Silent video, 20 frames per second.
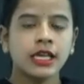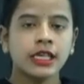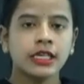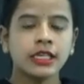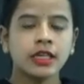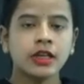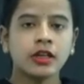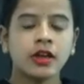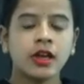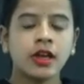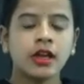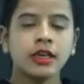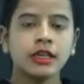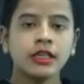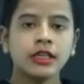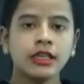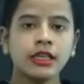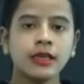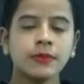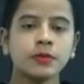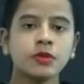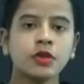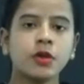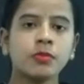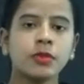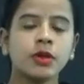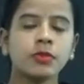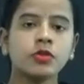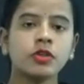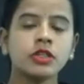Here if the
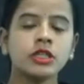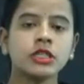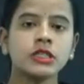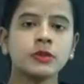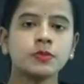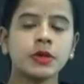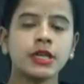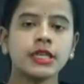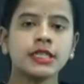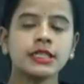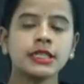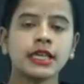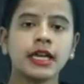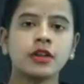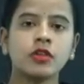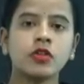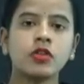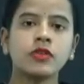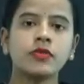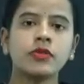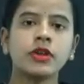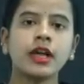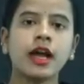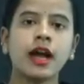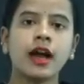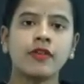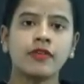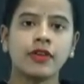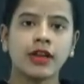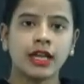memory space cannot be
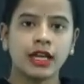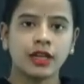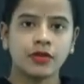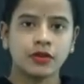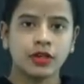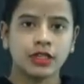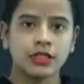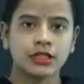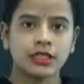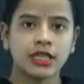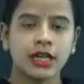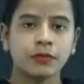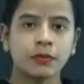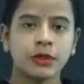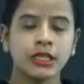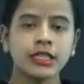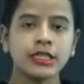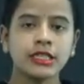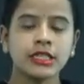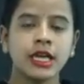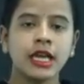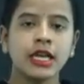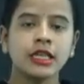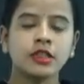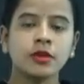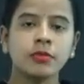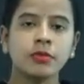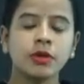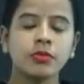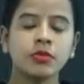available, that means
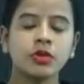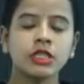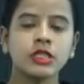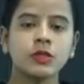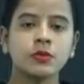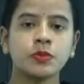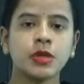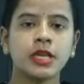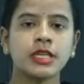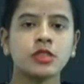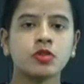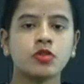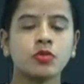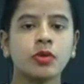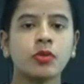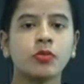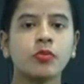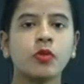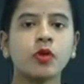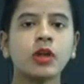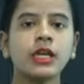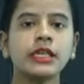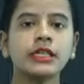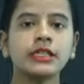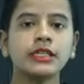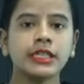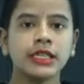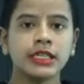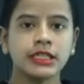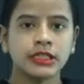the memory space to be full
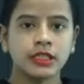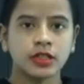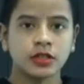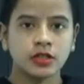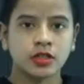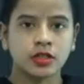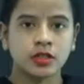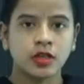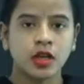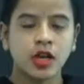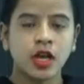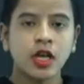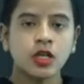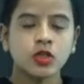in natures.